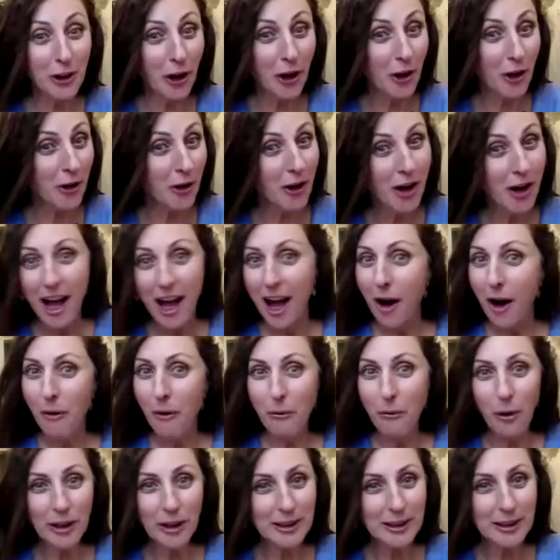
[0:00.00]
know
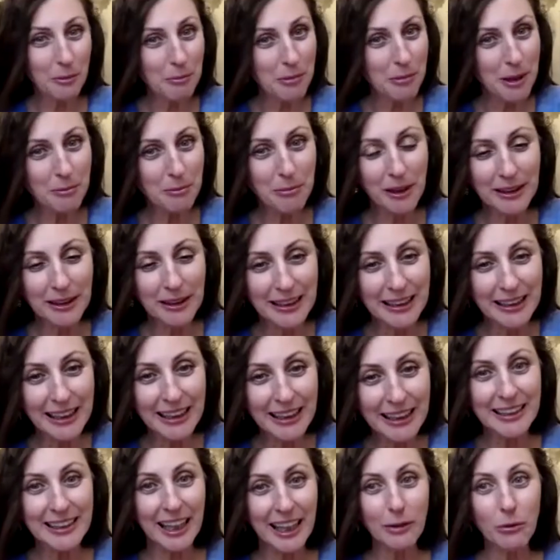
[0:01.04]
what the people
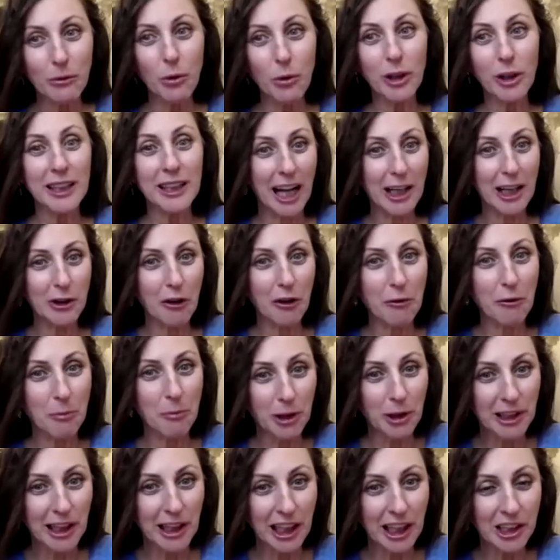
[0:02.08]
did and what kind of
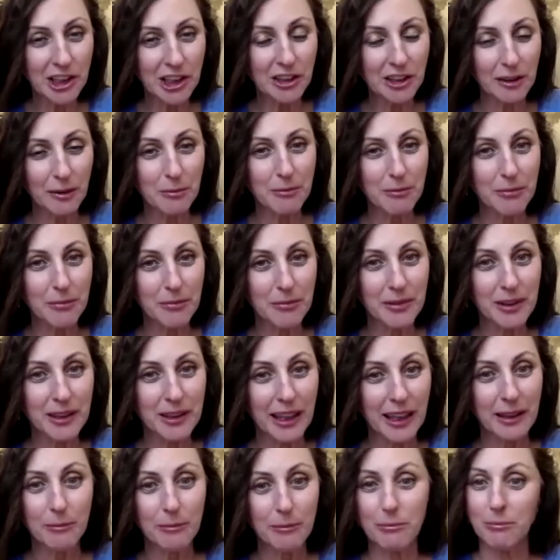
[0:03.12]
potential.
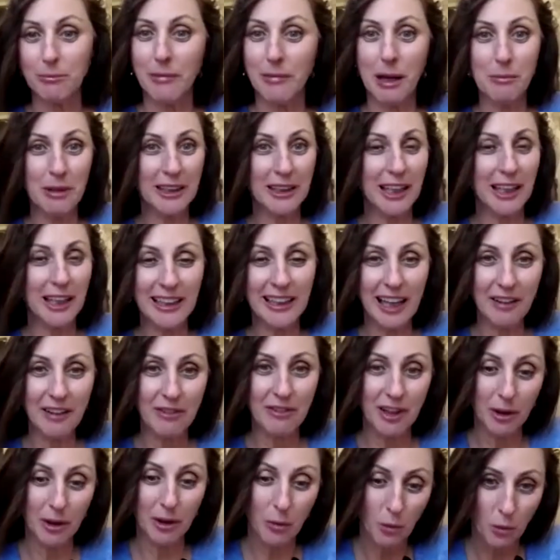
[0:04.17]
They, maybe they
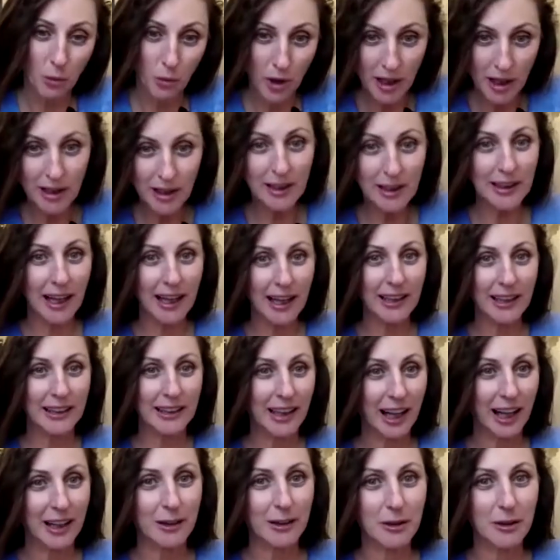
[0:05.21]
never worked like
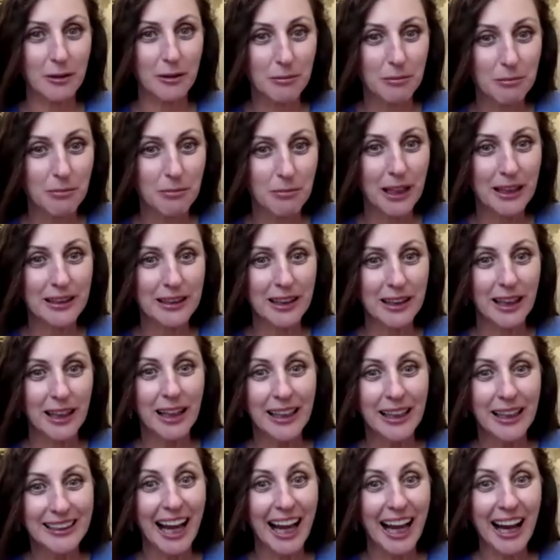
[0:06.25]
that, but
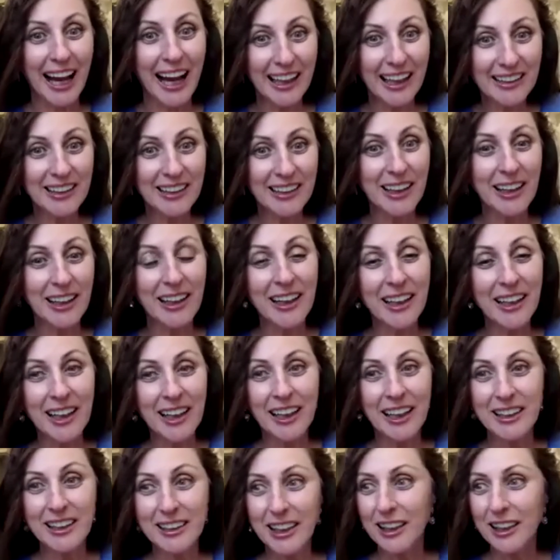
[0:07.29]
You're they right. had the,
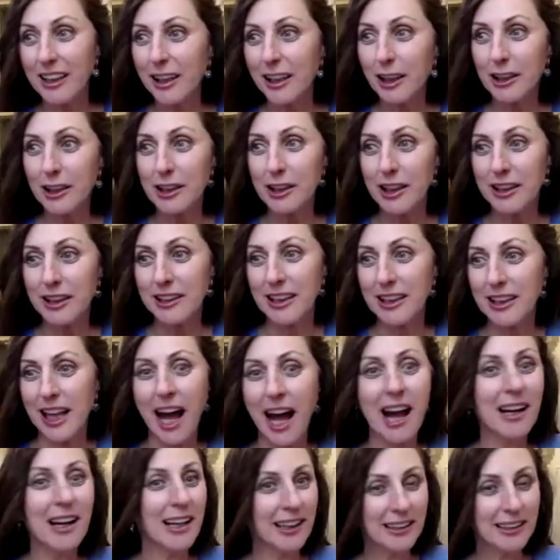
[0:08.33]
the, the
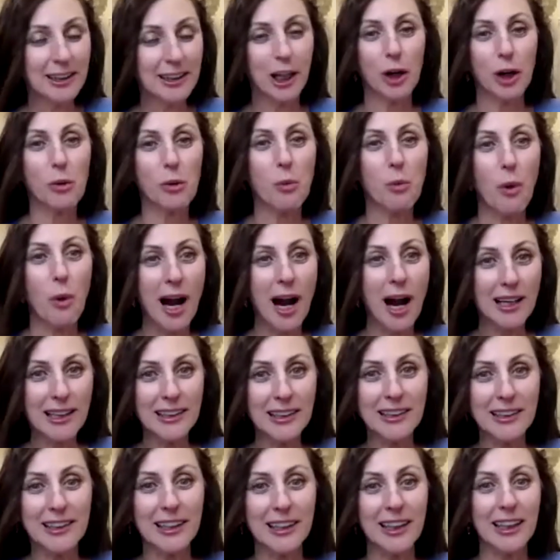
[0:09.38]
talent, the
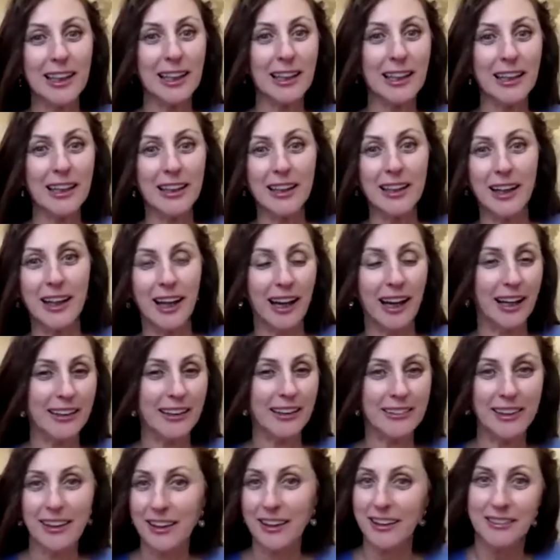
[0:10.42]
quality, and
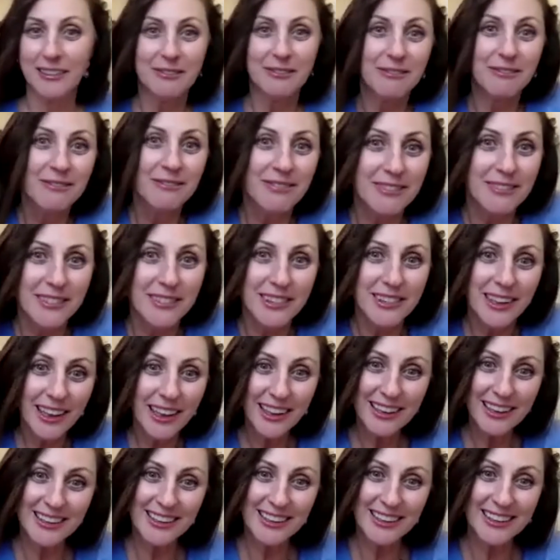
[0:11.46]
uh,
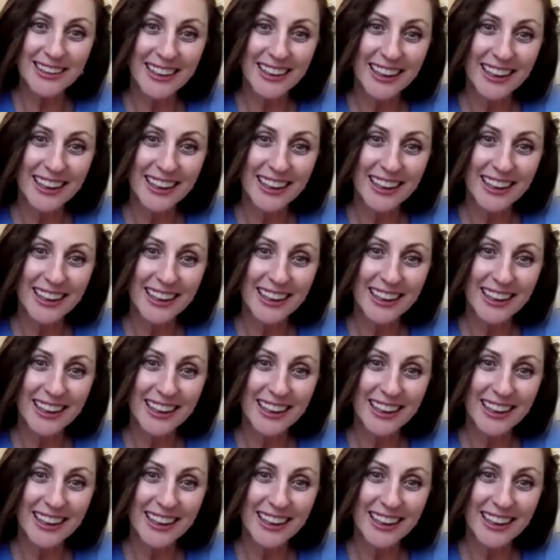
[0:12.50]
yes.